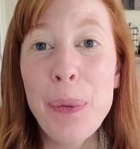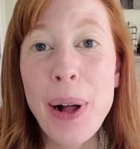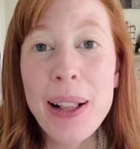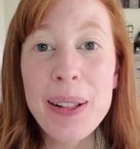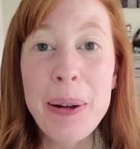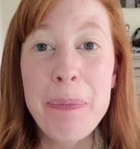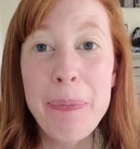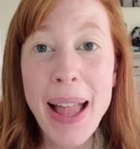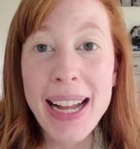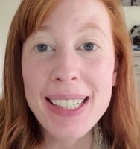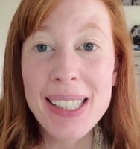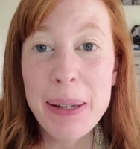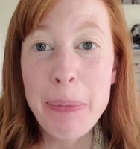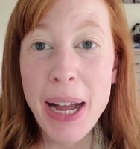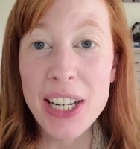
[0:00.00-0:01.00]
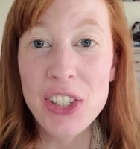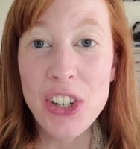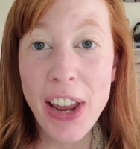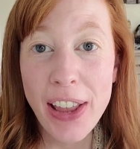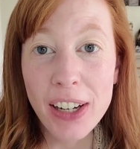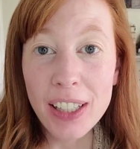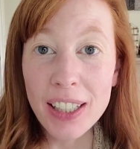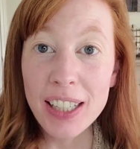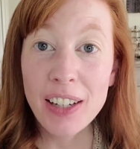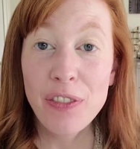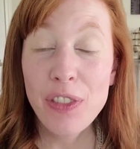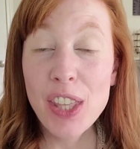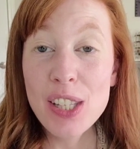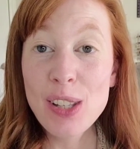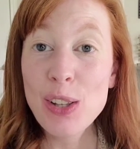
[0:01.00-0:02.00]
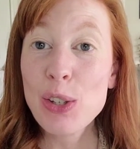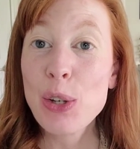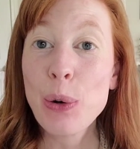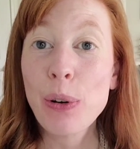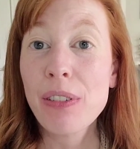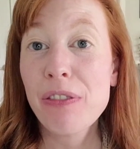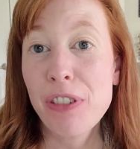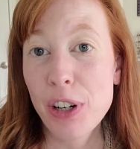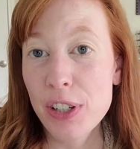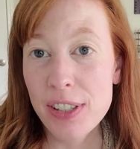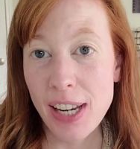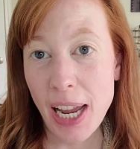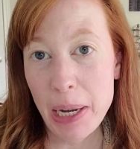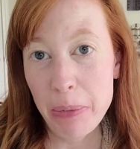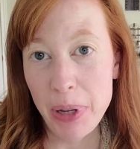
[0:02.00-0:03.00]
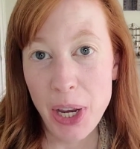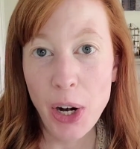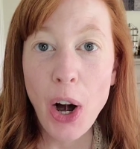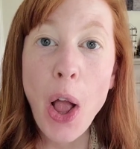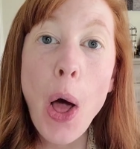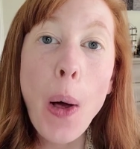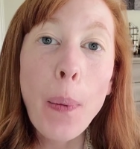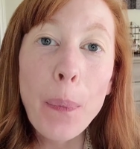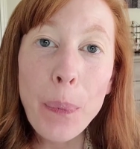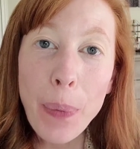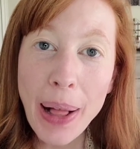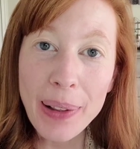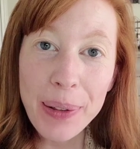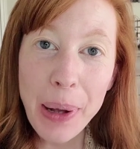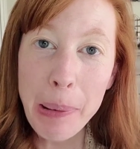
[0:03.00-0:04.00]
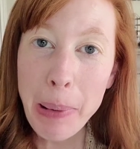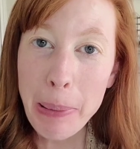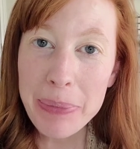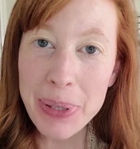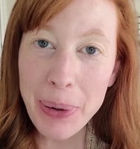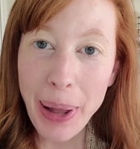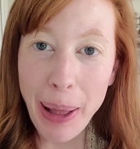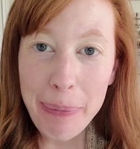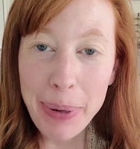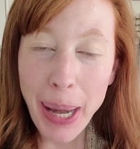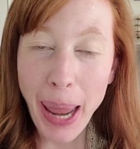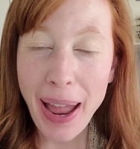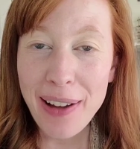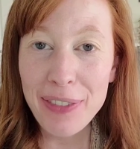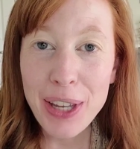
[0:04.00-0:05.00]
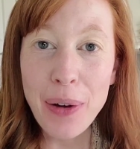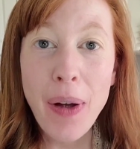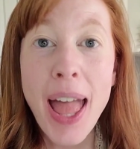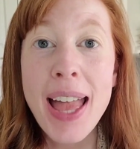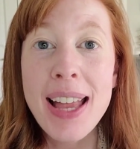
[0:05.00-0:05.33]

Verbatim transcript: Welcome back to my channel, and if this is your first time here, welcome. I'm so happy to have you.